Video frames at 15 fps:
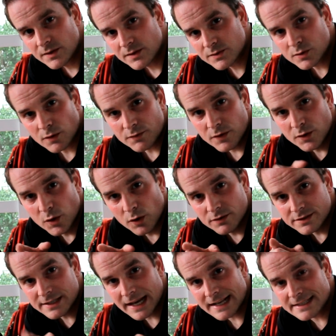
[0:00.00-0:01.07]
So if you know of
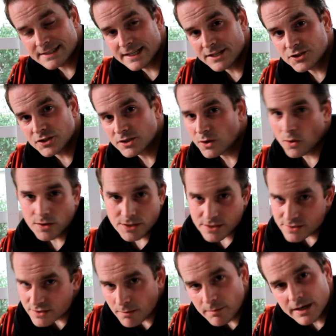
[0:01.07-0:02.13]
a science teacher or
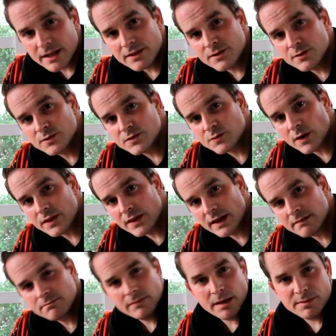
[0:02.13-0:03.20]
just somebody enthused with
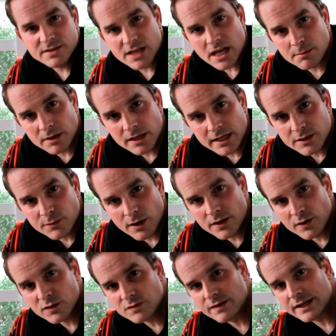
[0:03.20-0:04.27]
it, maybe send them a link to one of
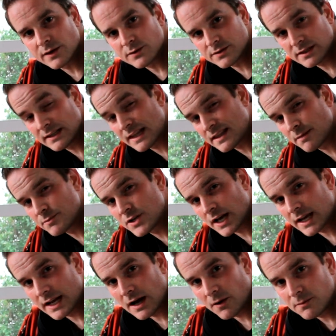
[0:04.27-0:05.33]
those videos. Let them
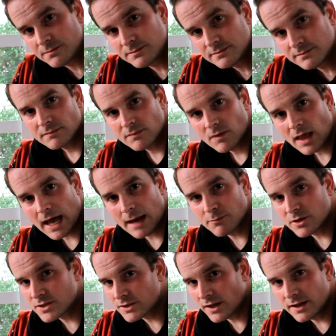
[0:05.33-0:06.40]
check it out. I'm
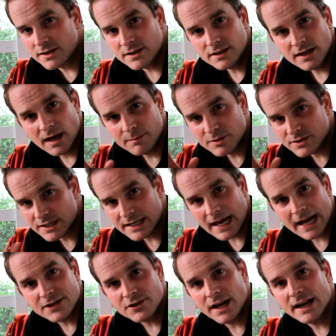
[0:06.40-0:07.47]
Rich Lund. I'm just a
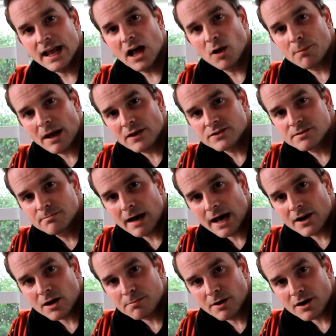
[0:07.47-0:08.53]
guy trying to help out some
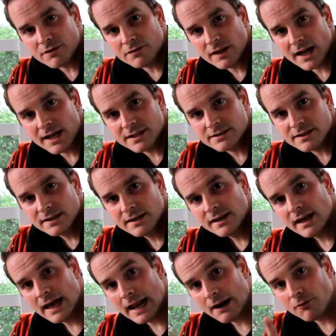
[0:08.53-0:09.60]
monarch butterflies,
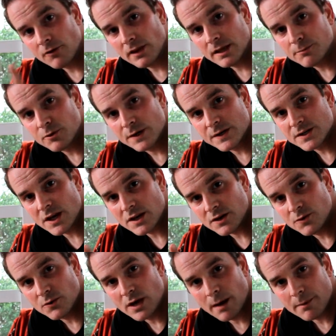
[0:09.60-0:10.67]
and I really appreciate
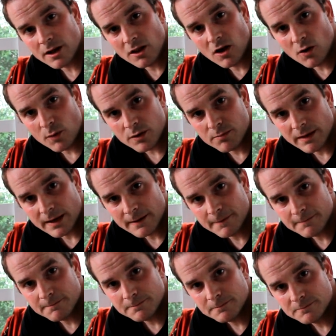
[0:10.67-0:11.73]
you coming along with me.
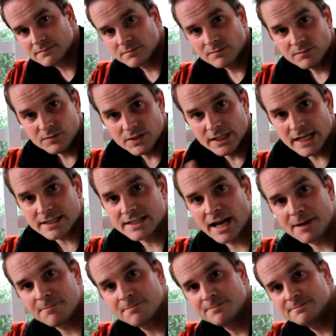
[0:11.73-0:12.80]
See you next
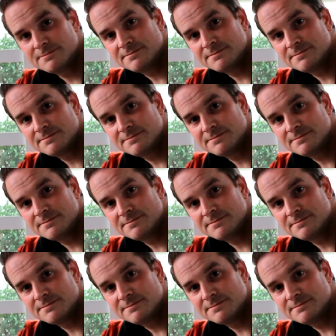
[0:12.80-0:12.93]
time.